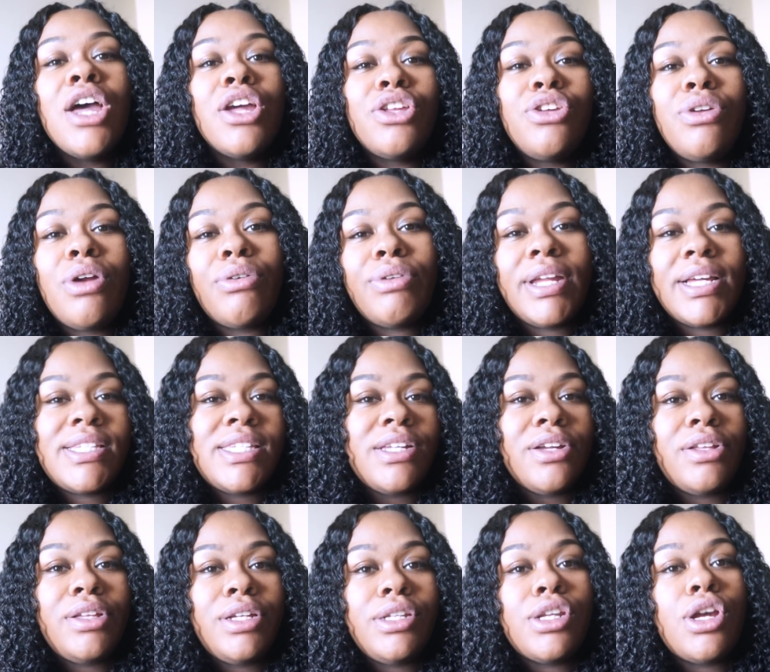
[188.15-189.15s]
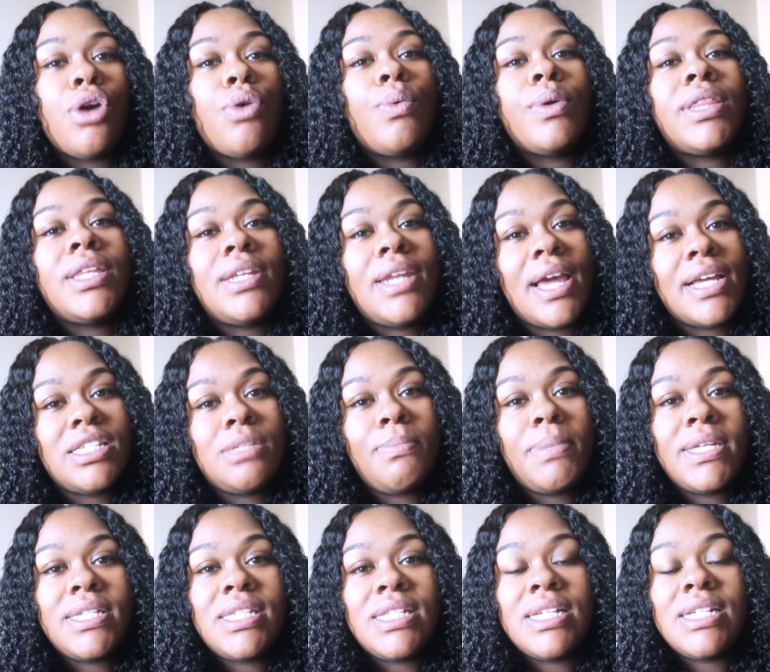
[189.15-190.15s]
you don't necessarily know what the next
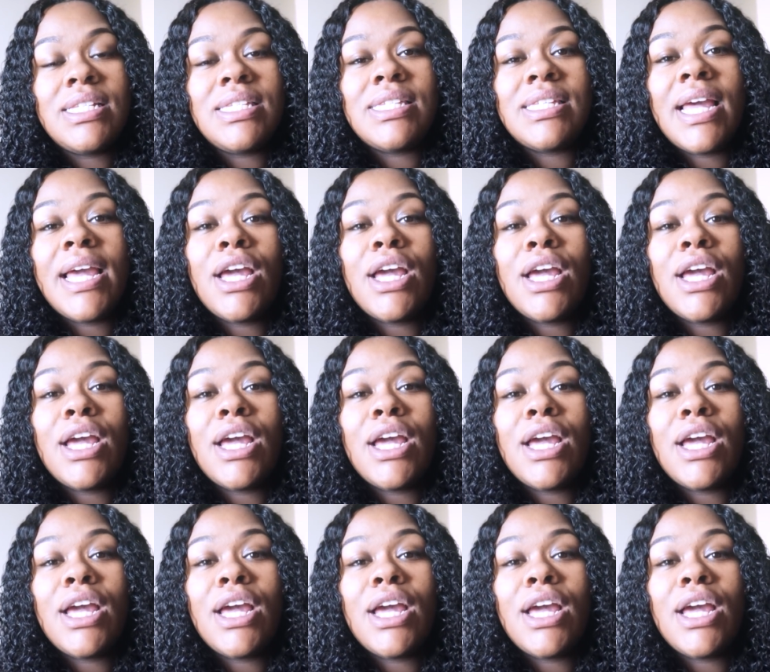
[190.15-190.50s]
business